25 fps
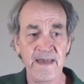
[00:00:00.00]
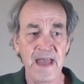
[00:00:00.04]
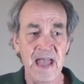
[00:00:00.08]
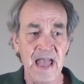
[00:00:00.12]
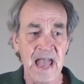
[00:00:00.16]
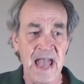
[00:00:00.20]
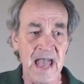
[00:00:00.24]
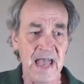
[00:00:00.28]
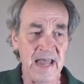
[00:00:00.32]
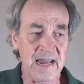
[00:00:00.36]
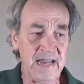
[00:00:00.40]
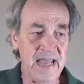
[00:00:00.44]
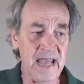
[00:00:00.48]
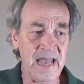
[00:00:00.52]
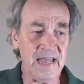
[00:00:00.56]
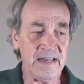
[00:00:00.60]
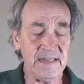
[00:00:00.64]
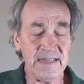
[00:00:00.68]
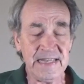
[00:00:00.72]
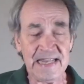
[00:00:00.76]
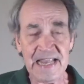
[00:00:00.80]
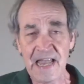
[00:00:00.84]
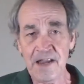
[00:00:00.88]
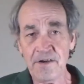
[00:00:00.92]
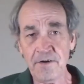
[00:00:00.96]
And
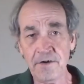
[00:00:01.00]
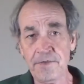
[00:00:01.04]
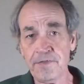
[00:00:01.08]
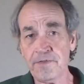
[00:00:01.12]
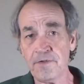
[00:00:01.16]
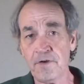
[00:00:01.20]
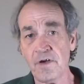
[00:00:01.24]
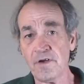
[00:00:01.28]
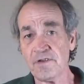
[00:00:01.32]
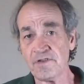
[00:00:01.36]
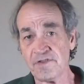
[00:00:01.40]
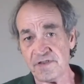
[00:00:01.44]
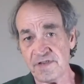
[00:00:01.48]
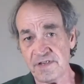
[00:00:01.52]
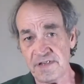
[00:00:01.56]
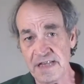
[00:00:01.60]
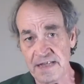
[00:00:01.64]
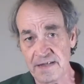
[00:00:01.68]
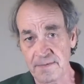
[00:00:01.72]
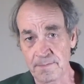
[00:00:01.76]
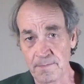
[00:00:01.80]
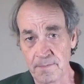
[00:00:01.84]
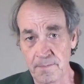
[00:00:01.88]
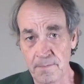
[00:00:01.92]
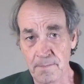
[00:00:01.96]
Neanderthals
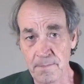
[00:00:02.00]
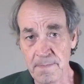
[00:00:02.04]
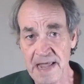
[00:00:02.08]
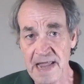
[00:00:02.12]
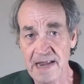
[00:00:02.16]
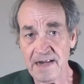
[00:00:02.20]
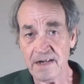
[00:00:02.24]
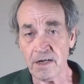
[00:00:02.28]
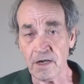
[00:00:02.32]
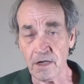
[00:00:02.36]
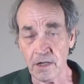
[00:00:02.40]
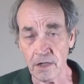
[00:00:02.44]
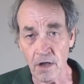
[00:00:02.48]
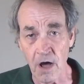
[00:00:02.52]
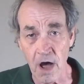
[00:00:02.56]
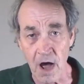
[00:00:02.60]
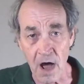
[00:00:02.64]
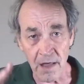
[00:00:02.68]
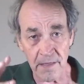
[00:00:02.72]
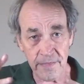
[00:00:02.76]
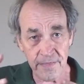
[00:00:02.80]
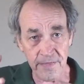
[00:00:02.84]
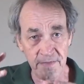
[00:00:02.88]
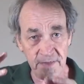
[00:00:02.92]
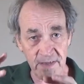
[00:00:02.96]
made
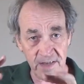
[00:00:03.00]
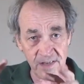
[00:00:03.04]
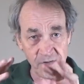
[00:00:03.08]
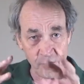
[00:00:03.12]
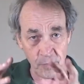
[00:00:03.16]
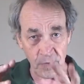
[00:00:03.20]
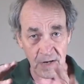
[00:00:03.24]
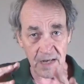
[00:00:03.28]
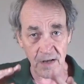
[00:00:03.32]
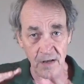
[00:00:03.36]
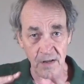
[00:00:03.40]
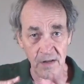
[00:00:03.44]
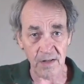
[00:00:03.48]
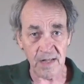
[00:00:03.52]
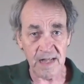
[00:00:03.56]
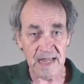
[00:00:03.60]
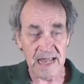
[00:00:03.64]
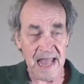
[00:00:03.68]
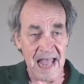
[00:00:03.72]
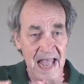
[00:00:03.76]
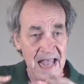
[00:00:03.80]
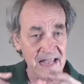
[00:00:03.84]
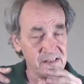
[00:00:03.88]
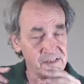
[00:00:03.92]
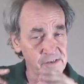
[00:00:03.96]
cloth as well,
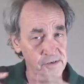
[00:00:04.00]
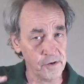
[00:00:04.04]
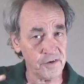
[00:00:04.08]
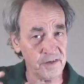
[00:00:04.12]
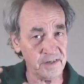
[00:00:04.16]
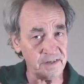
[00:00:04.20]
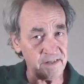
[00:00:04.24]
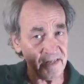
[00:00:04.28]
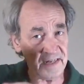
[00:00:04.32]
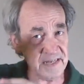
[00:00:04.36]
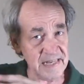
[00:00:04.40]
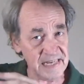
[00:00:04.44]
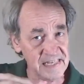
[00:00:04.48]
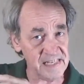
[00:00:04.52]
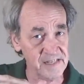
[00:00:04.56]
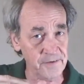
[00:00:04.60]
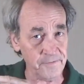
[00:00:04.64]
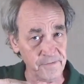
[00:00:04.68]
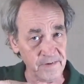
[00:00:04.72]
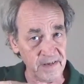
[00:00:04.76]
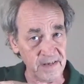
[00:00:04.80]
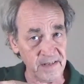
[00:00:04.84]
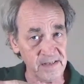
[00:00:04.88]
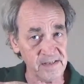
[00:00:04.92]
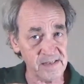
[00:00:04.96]
and so did
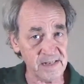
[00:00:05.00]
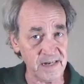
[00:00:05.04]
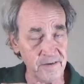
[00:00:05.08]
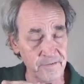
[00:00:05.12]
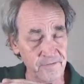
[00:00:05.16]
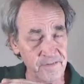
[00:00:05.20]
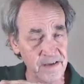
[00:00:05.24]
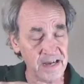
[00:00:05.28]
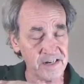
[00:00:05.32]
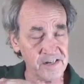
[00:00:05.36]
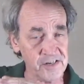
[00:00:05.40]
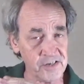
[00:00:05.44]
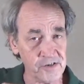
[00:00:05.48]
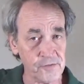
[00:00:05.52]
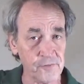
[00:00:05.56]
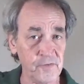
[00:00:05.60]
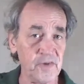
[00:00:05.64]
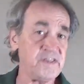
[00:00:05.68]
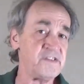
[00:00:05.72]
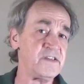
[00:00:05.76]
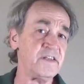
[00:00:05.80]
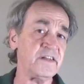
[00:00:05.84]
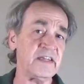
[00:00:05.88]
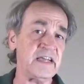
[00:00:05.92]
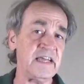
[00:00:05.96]
Denisovans. And in fact, just
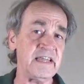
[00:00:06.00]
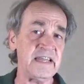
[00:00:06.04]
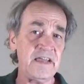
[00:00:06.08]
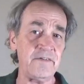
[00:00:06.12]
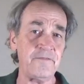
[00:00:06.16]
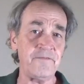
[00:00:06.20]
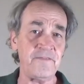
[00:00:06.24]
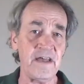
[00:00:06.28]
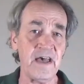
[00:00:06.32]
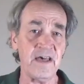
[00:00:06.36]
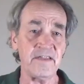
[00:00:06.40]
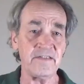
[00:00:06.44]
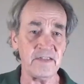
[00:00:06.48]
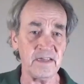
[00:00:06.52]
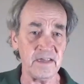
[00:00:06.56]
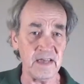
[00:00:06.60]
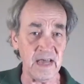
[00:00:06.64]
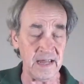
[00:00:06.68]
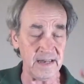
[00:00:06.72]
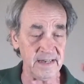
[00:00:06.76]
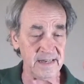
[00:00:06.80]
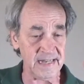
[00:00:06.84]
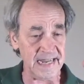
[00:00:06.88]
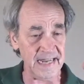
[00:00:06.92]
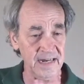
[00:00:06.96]
recently they found
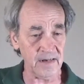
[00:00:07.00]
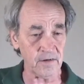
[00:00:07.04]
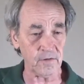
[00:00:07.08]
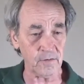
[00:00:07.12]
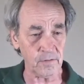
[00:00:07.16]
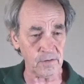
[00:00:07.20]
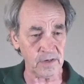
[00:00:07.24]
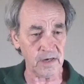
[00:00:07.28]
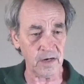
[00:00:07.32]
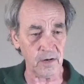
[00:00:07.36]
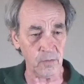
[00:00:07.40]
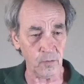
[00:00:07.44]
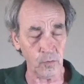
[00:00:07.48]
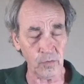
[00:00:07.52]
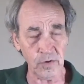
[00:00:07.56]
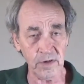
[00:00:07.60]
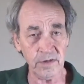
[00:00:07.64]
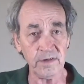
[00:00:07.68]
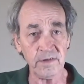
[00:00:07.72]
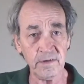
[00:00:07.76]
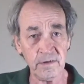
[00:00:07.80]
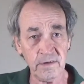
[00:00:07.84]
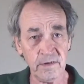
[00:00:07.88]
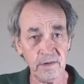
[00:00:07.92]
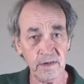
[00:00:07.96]
a needle, a
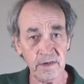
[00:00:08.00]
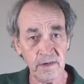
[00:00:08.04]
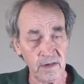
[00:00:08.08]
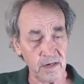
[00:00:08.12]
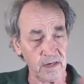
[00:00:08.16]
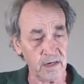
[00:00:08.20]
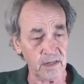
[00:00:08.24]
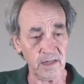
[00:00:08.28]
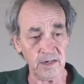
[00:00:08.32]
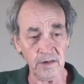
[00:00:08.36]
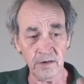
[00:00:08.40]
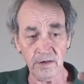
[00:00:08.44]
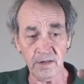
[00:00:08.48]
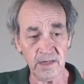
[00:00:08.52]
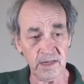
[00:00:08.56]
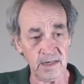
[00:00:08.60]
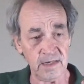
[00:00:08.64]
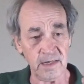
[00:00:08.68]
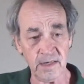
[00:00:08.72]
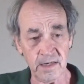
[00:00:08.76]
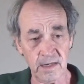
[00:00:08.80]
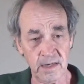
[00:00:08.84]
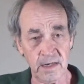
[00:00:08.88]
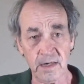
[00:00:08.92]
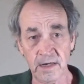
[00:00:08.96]
wooden,
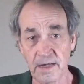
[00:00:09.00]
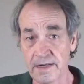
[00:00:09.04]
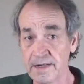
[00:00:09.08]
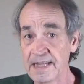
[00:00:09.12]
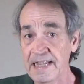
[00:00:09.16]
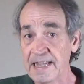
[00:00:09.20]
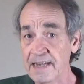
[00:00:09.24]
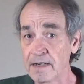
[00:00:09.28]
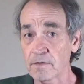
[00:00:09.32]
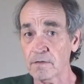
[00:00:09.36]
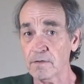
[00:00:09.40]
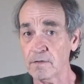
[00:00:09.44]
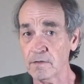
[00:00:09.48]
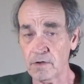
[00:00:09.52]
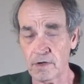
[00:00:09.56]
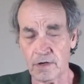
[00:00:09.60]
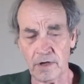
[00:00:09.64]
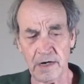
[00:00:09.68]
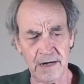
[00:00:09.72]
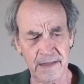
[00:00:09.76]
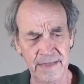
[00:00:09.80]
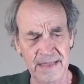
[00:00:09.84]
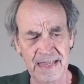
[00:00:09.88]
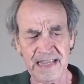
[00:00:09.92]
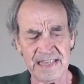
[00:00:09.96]
clearly a needle, or
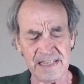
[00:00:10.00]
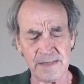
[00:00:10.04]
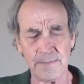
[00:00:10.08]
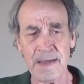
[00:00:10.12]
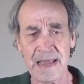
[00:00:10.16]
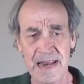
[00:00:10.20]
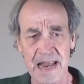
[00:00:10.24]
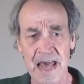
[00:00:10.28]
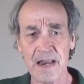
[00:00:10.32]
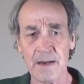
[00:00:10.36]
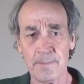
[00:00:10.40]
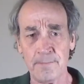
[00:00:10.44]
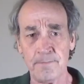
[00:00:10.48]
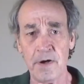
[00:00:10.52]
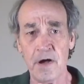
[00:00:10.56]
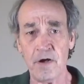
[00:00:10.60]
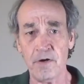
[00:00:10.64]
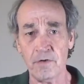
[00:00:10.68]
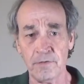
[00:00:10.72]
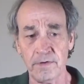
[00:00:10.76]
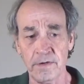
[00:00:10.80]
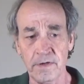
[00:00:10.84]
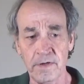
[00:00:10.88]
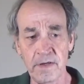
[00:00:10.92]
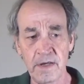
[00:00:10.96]
I think it's made out of
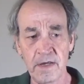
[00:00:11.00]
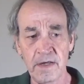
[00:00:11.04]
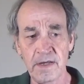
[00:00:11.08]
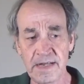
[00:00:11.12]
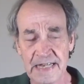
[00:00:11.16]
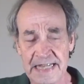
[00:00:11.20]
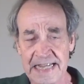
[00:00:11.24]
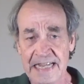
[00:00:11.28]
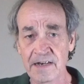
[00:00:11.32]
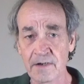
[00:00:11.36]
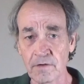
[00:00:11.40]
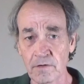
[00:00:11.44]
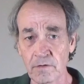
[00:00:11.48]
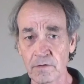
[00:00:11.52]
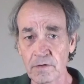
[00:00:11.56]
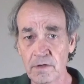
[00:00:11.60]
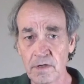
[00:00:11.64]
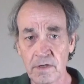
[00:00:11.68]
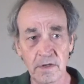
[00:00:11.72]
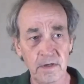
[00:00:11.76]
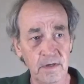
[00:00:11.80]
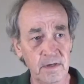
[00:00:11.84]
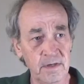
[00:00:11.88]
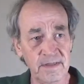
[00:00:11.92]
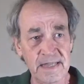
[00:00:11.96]
bone, needle
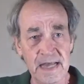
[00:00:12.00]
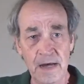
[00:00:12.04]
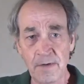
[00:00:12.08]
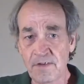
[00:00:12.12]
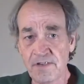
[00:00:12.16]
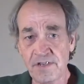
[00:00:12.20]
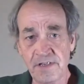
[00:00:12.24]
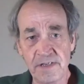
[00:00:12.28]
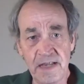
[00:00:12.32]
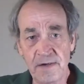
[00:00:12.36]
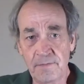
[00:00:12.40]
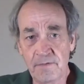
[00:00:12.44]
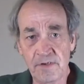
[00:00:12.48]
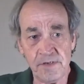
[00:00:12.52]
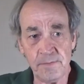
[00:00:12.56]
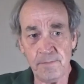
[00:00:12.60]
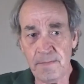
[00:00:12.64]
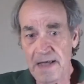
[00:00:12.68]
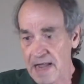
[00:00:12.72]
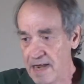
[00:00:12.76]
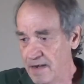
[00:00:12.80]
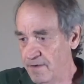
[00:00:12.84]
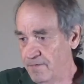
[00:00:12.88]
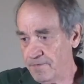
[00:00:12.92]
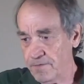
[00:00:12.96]
that was
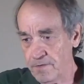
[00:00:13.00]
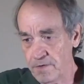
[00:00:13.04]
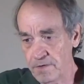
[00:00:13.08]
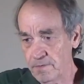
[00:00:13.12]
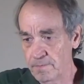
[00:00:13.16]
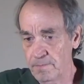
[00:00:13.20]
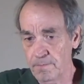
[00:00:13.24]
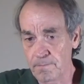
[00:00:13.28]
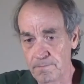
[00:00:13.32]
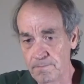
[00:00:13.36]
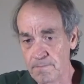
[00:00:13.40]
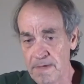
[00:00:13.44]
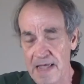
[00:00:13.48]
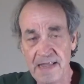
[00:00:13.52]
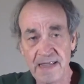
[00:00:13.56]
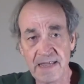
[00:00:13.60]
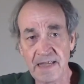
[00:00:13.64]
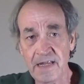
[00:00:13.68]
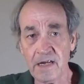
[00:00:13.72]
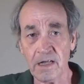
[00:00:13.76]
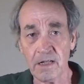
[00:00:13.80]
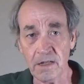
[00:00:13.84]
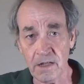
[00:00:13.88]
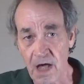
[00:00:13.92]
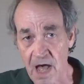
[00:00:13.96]
made for
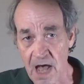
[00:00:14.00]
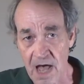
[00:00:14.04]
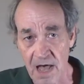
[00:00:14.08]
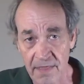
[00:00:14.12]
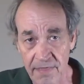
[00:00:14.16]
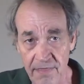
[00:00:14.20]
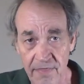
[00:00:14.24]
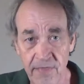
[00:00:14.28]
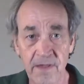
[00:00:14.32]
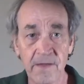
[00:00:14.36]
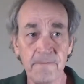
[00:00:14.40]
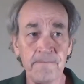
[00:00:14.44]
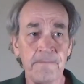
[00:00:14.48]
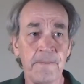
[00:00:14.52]
making cloth.